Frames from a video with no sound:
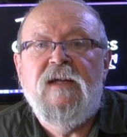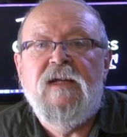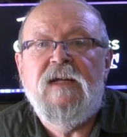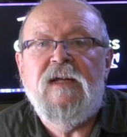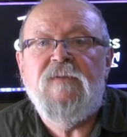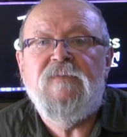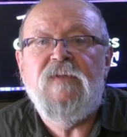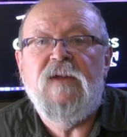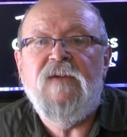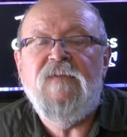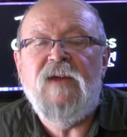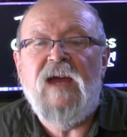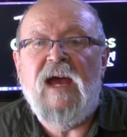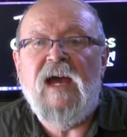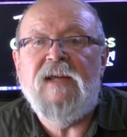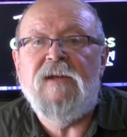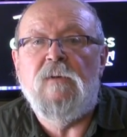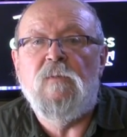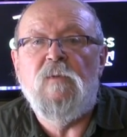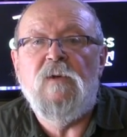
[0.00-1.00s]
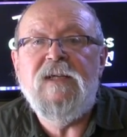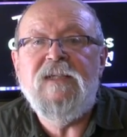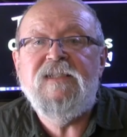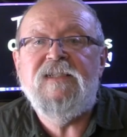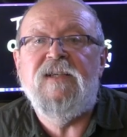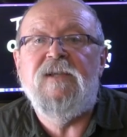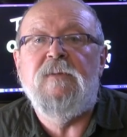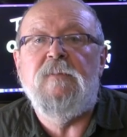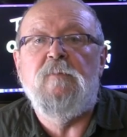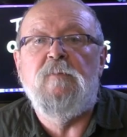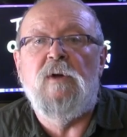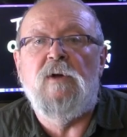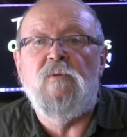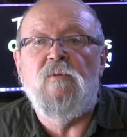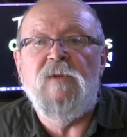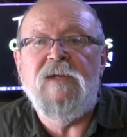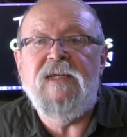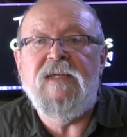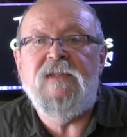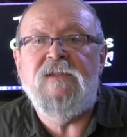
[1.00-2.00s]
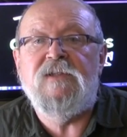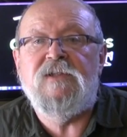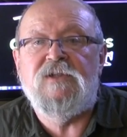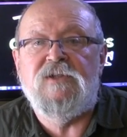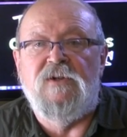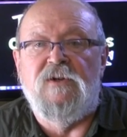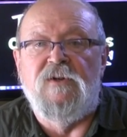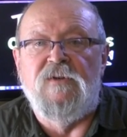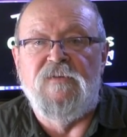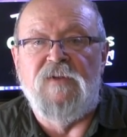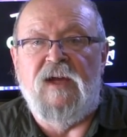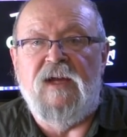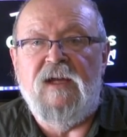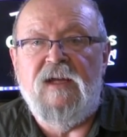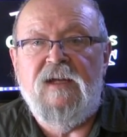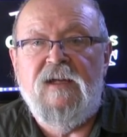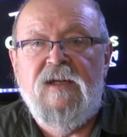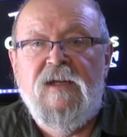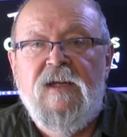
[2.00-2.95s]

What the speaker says: if they've had a recent marine survey.